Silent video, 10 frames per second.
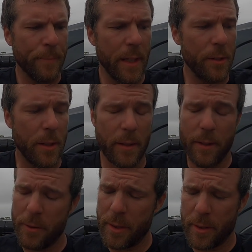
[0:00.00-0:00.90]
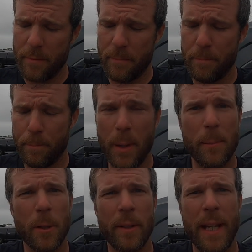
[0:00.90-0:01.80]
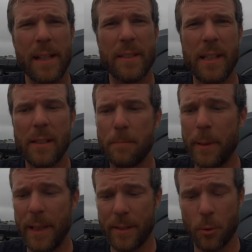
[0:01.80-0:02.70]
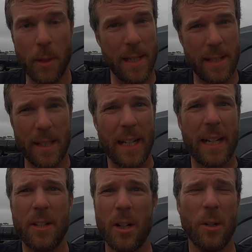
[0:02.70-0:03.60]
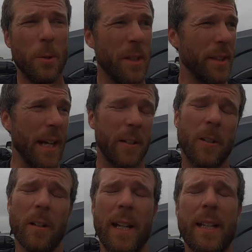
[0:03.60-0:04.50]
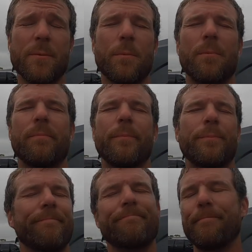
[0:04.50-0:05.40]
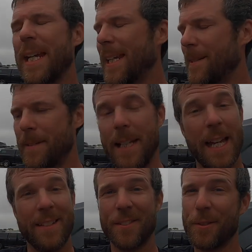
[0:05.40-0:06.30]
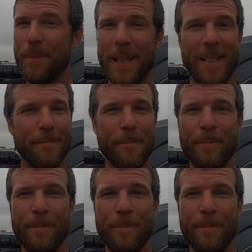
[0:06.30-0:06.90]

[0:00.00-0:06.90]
there's a, it was a bummer in that sense, but it's great that I know that kart has, man, it has the speed.